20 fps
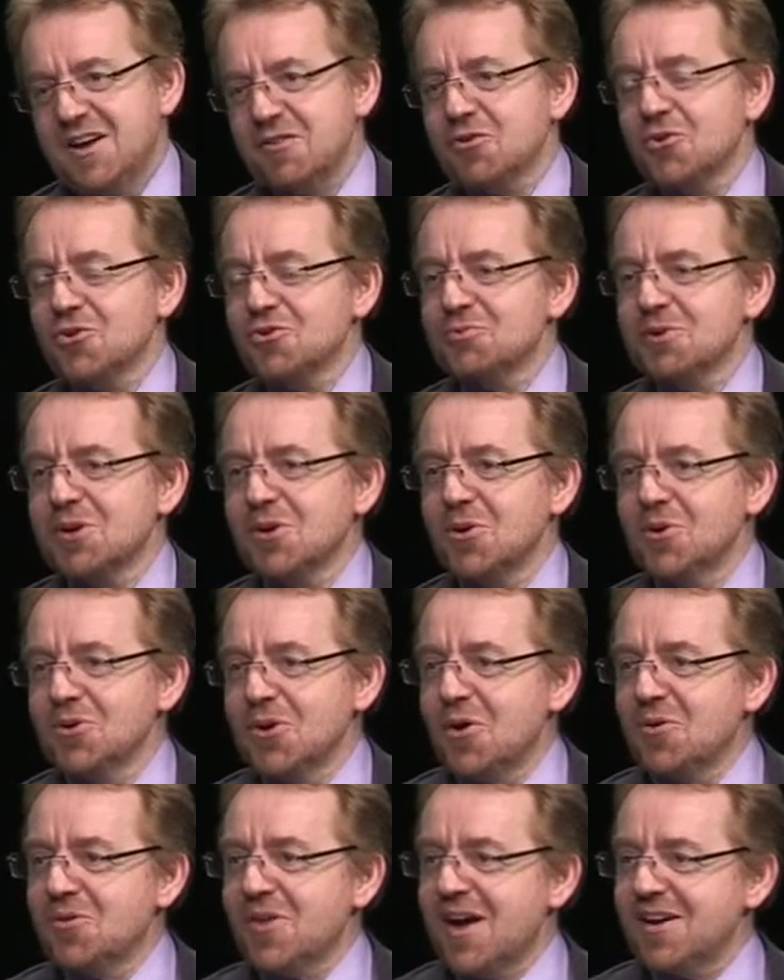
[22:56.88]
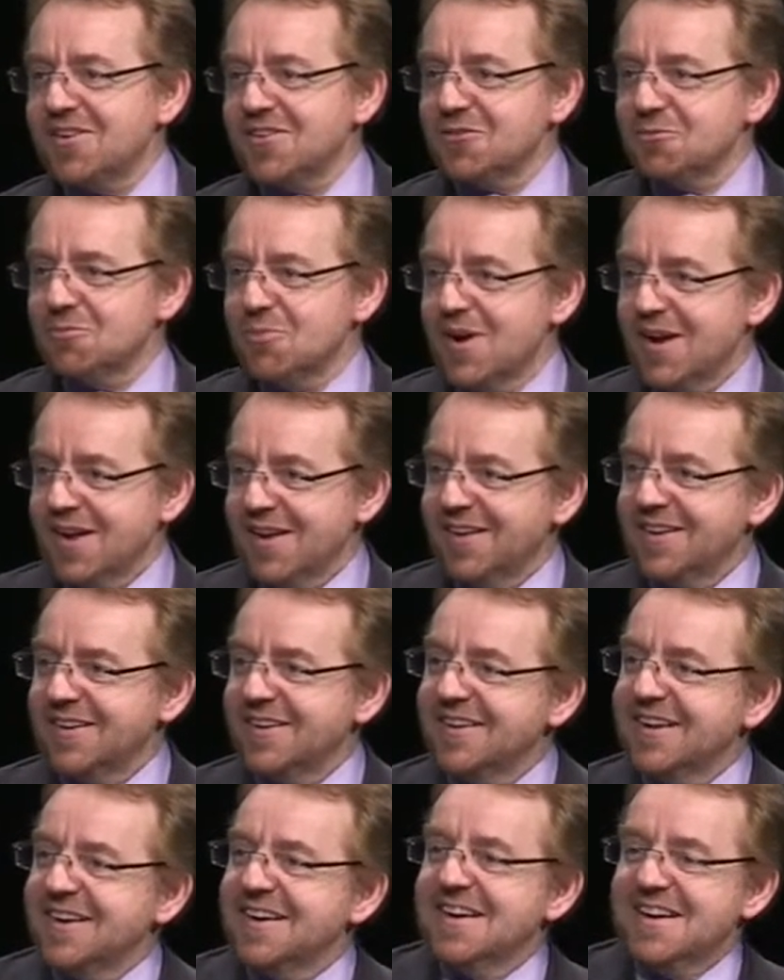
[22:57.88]
and of course, we all know that as
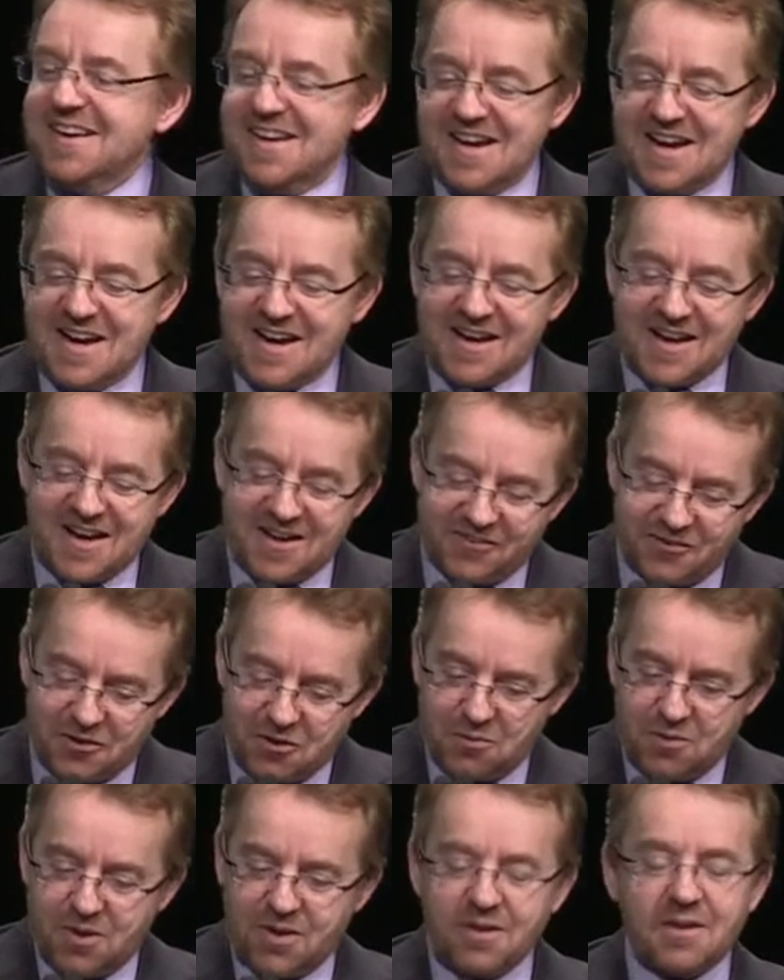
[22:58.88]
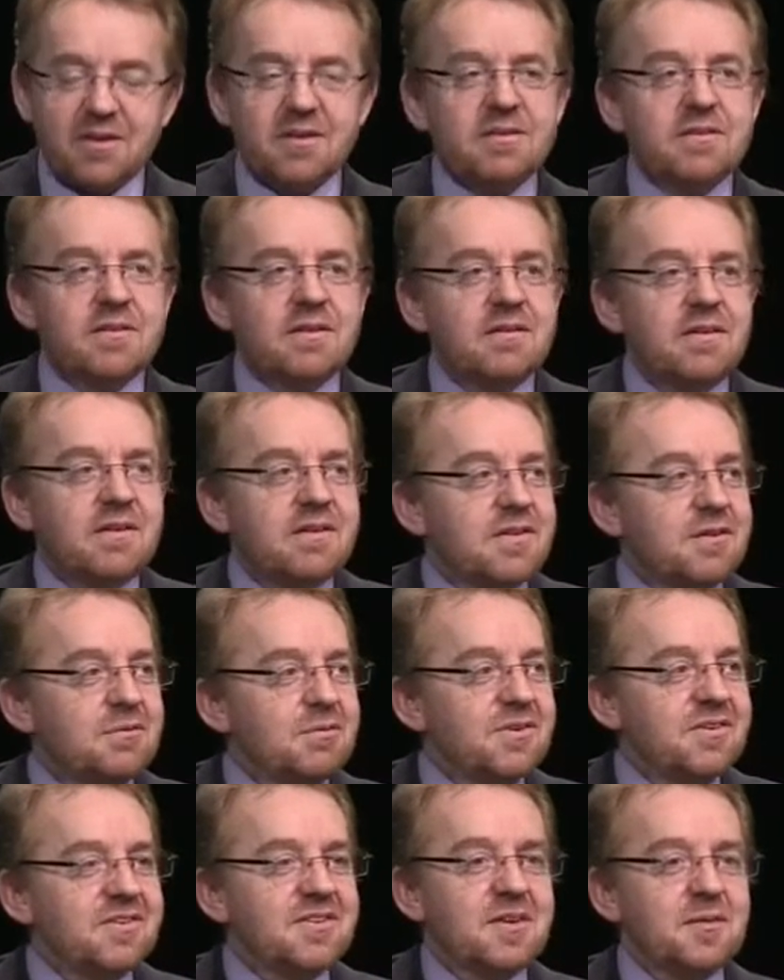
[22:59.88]
well. Uh, and so uh, the,
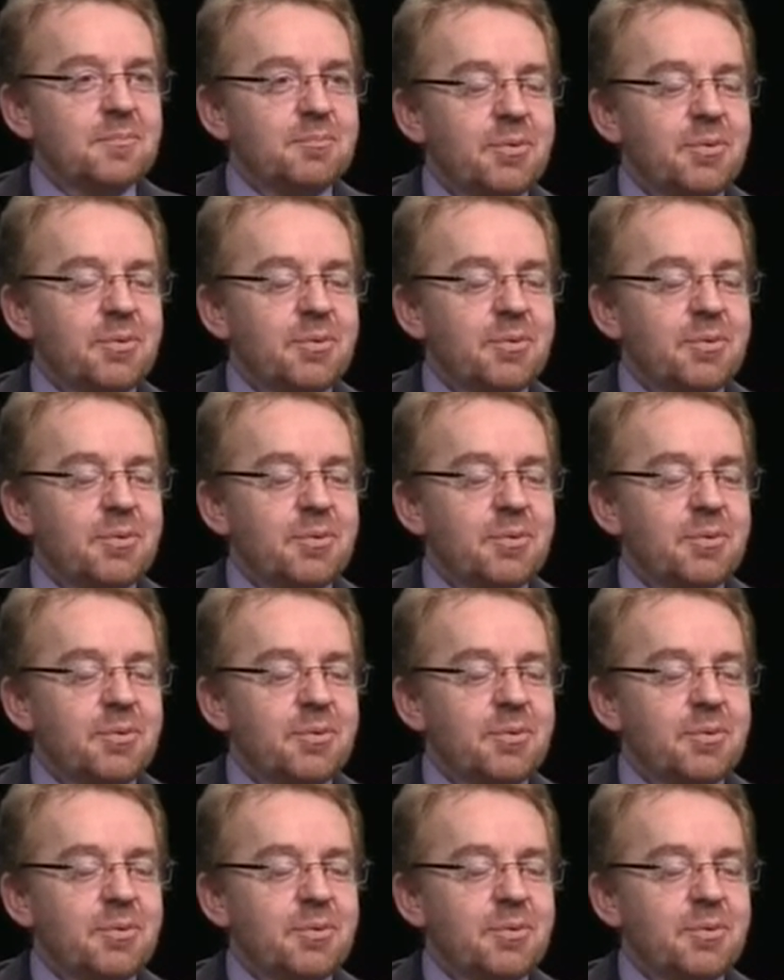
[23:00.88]
the, the,